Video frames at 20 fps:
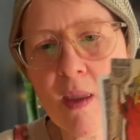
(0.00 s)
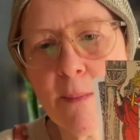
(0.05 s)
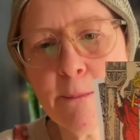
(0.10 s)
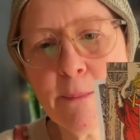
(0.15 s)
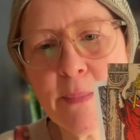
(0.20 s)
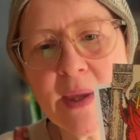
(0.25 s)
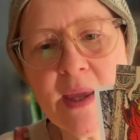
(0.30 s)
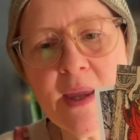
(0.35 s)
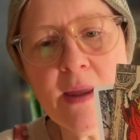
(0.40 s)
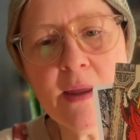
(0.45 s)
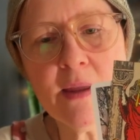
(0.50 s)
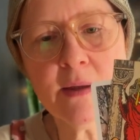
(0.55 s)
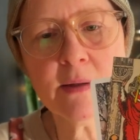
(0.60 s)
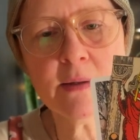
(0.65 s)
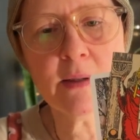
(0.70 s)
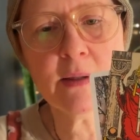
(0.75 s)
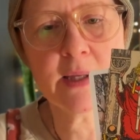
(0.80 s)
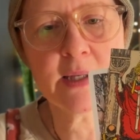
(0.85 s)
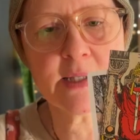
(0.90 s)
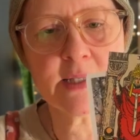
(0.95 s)
be
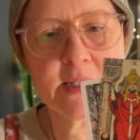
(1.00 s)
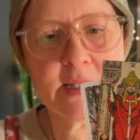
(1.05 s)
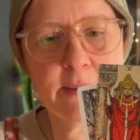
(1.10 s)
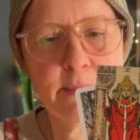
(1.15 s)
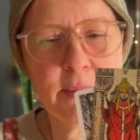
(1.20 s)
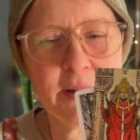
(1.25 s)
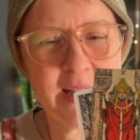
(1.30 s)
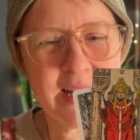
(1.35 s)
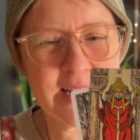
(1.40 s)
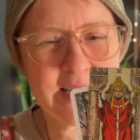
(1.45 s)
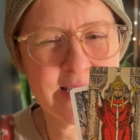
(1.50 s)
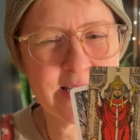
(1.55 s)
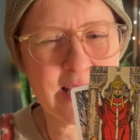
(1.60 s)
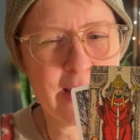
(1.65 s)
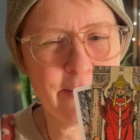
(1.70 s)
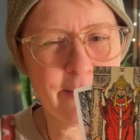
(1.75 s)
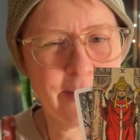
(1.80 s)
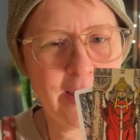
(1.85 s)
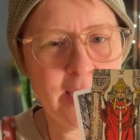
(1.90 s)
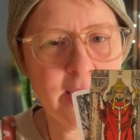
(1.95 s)
like symbolize
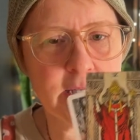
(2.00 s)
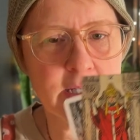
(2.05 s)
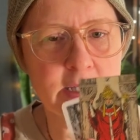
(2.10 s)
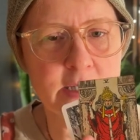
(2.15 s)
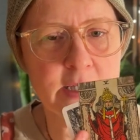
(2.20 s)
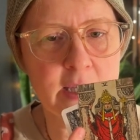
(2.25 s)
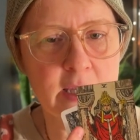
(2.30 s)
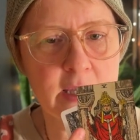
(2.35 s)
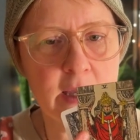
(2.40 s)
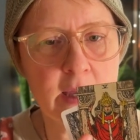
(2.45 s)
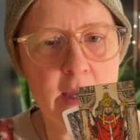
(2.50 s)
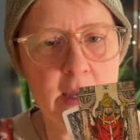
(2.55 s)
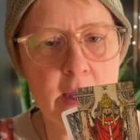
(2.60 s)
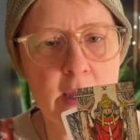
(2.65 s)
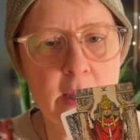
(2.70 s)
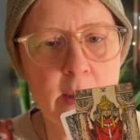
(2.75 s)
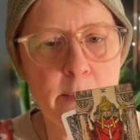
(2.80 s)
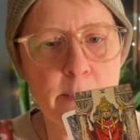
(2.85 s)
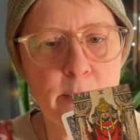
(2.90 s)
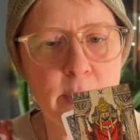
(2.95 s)
that, right? Because like
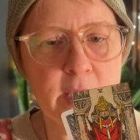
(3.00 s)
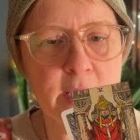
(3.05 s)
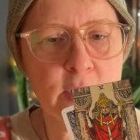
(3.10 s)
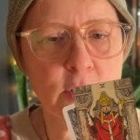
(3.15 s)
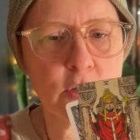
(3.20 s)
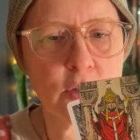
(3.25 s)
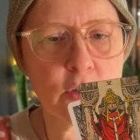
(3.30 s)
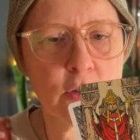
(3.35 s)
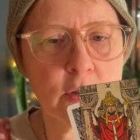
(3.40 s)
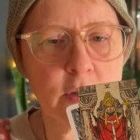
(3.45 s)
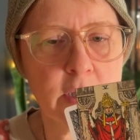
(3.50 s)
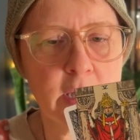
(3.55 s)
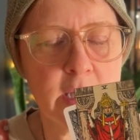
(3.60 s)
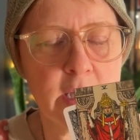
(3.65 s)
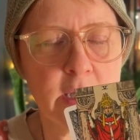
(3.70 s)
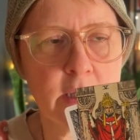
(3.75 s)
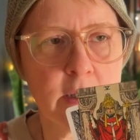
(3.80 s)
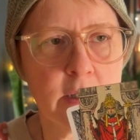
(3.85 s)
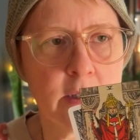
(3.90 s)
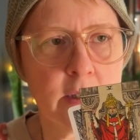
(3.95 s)
picture
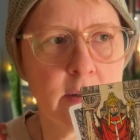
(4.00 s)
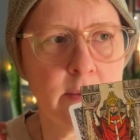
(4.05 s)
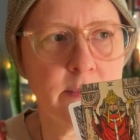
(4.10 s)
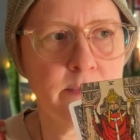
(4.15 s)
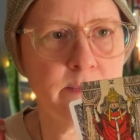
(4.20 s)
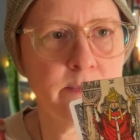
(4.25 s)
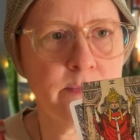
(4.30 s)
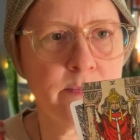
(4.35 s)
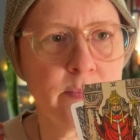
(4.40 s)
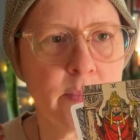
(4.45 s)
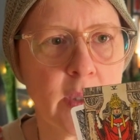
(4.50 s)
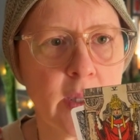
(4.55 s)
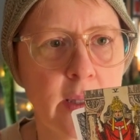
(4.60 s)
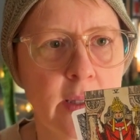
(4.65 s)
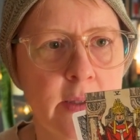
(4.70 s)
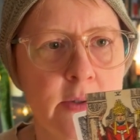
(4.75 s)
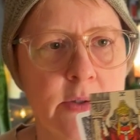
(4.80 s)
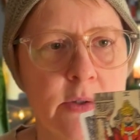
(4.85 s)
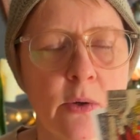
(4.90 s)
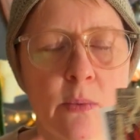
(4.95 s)
like,
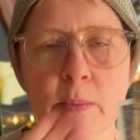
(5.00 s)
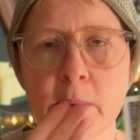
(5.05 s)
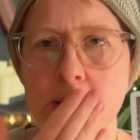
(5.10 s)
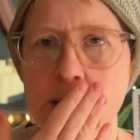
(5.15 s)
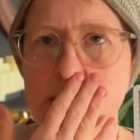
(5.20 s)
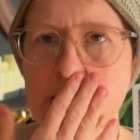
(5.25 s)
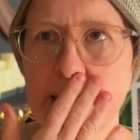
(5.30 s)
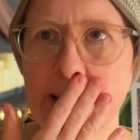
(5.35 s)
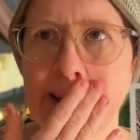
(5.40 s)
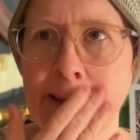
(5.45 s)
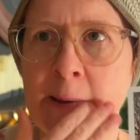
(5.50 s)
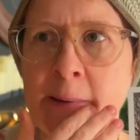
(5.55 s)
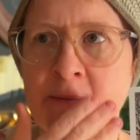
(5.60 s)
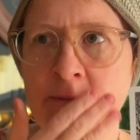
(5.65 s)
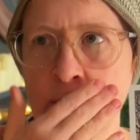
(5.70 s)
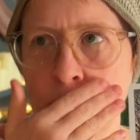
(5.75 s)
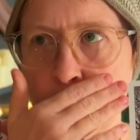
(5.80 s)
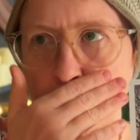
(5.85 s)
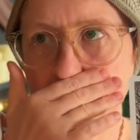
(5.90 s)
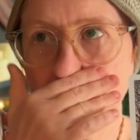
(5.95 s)
it's almost like if
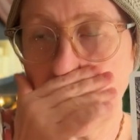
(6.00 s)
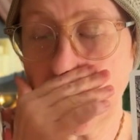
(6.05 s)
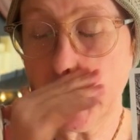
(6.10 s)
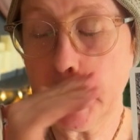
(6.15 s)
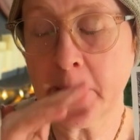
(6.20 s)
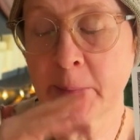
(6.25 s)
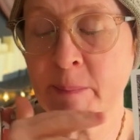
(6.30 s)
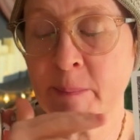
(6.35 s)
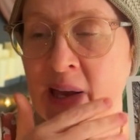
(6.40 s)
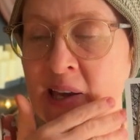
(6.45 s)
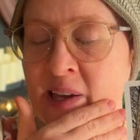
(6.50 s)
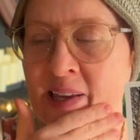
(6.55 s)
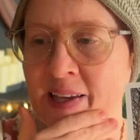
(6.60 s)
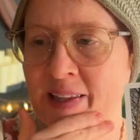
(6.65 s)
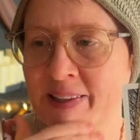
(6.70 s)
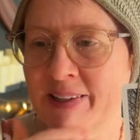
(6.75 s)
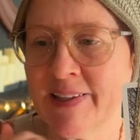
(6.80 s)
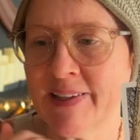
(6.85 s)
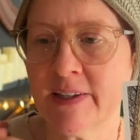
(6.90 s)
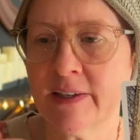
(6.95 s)
you want to look back at
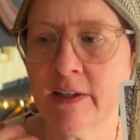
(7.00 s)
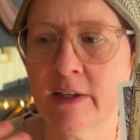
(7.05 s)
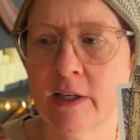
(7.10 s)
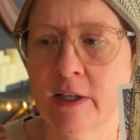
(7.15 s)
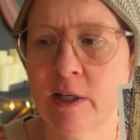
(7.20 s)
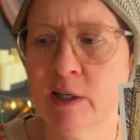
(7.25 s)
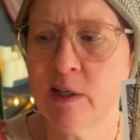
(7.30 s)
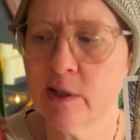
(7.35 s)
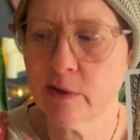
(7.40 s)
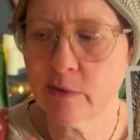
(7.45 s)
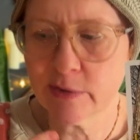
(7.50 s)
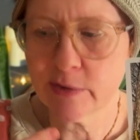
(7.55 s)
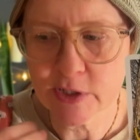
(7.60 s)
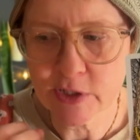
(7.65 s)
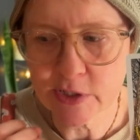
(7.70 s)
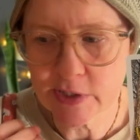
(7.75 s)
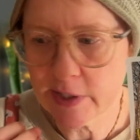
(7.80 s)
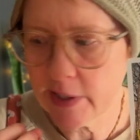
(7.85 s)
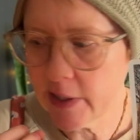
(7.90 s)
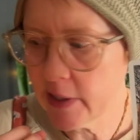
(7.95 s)
like
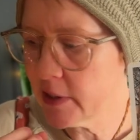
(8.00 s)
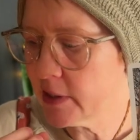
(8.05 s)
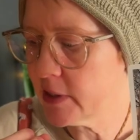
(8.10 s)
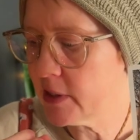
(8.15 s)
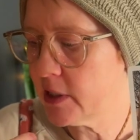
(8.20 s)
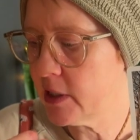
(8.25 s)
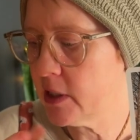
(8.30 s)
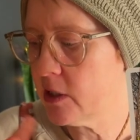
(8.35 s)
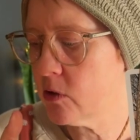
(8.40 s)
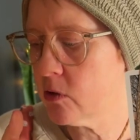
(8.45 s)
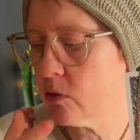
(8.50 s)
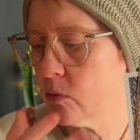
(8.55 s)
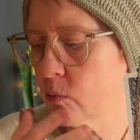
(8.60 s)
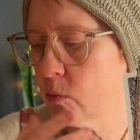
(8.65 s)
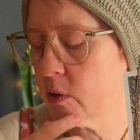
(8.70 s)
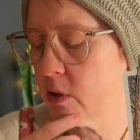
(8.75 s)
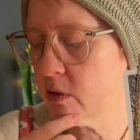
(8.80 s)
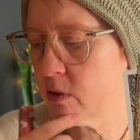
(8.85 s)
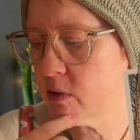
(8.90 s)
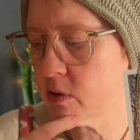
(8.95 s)
Christianity or
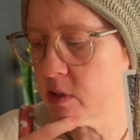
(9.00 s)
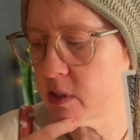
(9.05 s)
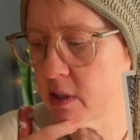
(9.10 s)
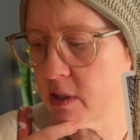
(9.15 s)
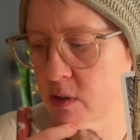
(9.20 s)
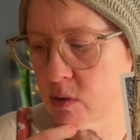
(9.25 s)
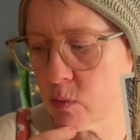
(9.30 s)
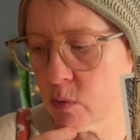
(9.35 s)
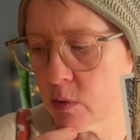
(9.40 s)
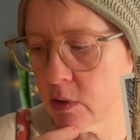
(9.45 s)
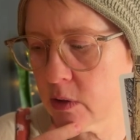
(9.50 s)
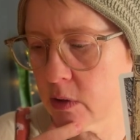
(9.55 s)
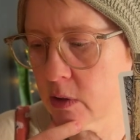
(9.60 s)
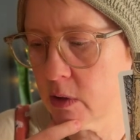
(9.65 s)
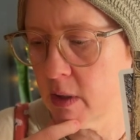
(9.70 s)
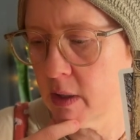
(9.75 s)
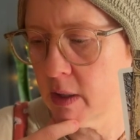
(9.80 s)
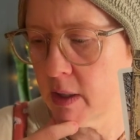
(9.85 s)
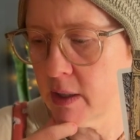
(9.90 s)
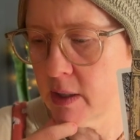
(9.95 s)
one of those things where
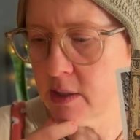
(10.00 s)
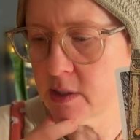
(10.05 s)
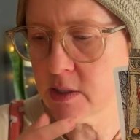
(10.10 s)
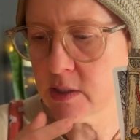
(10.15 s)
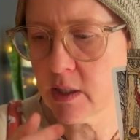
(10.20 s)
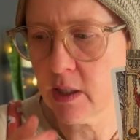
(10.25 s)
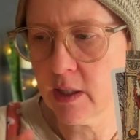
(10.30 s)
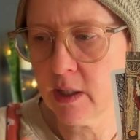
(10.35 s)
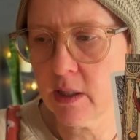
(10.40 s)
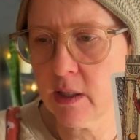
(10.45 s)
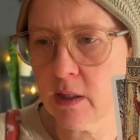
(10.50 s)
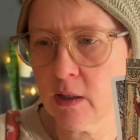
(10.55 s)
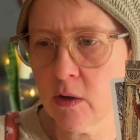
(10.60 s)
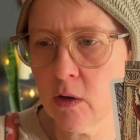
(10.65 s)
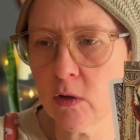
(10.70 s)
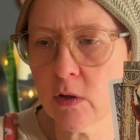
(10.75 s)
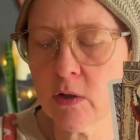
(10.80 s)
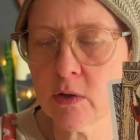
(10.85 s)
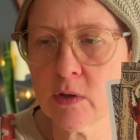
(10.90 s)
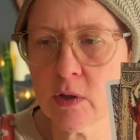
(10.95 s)
it's like
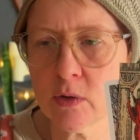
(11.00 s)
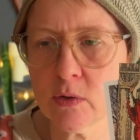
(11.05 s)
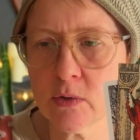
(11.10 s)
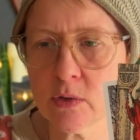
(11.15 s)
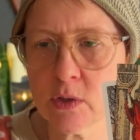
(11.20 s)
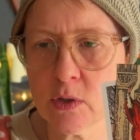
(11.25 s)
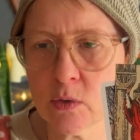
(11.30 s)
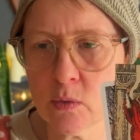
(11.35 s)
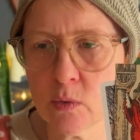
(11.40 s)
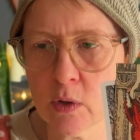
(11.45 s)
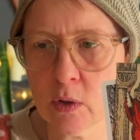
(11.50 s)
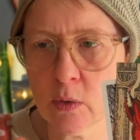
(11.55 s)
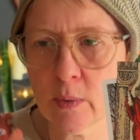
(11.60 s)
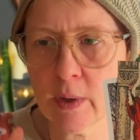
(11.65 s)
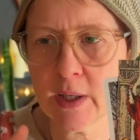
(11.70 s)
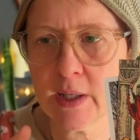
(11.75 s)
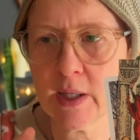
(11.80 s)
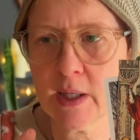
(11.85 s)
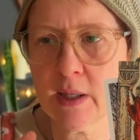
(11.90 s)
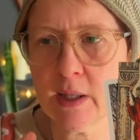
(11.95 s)
all of those who are
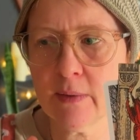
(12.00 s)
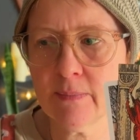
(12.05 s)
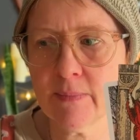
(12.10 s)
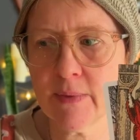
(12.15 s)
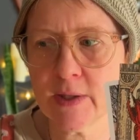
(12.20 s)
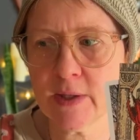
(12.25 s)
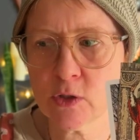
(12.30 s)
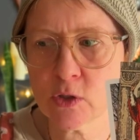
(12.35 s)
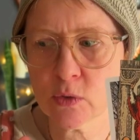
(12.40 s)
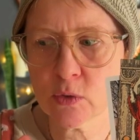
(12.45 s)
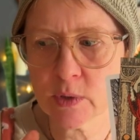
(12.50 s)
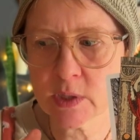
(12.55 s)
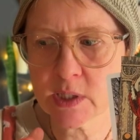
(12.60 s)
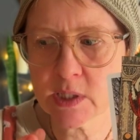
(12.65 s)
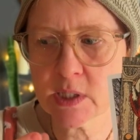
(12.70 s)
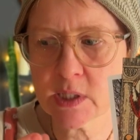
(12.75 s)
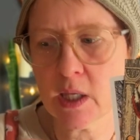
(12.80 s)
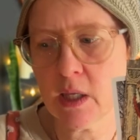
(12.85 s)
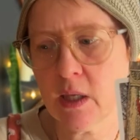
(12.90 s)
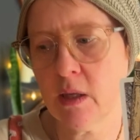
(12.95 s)
ready like to
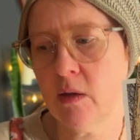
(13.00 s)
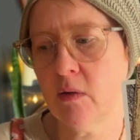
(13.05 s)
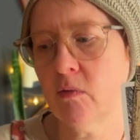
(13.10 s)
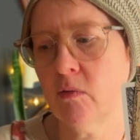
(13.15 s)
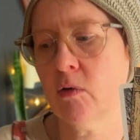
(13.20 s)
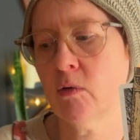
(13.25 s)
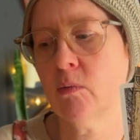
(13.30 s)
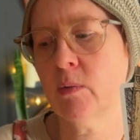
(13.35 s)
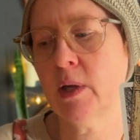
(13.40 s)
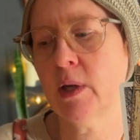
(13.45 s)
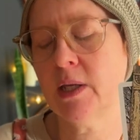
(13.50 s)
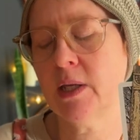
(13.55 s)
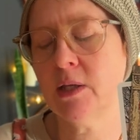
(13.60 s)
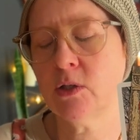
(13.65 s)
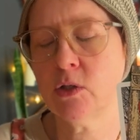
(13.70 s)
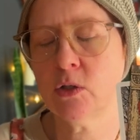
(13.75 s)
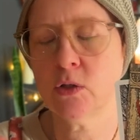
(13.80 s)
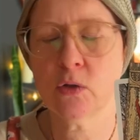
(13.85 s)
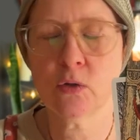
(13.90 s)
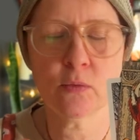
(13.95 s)
receive or ready
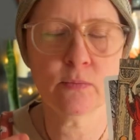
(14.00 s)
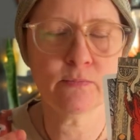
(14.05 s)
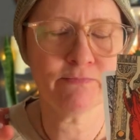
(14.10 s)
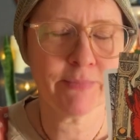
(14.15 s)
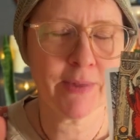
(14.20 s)
to